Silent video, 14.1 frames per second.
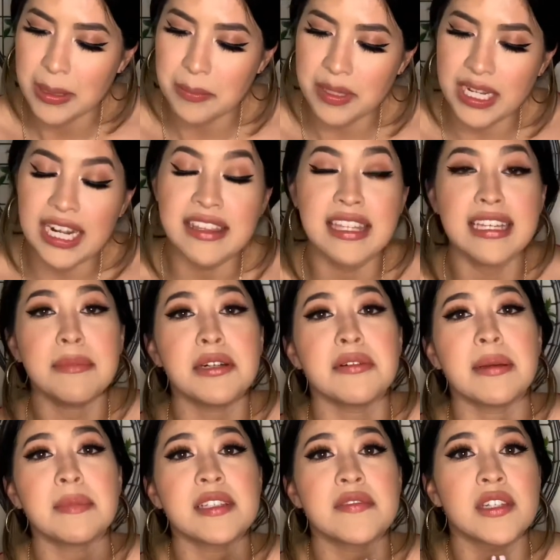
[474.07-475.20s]
But I think I'm gonna
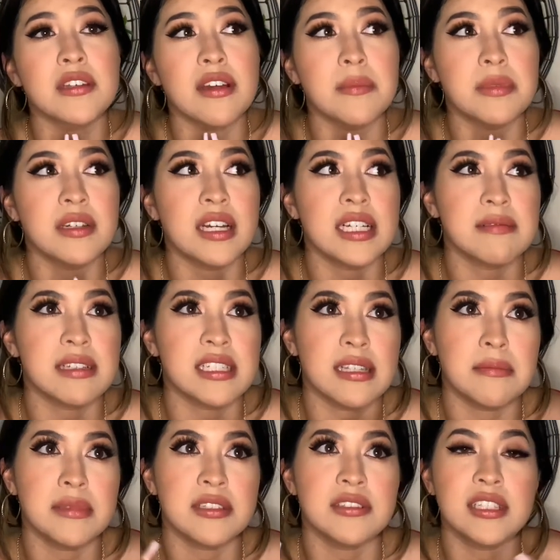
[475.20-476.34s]
wrap this video up, you guys, because
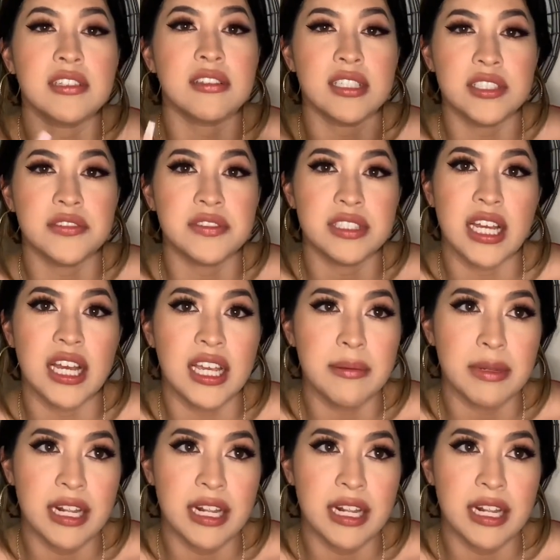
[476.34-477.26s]
I'm literally crunched for time and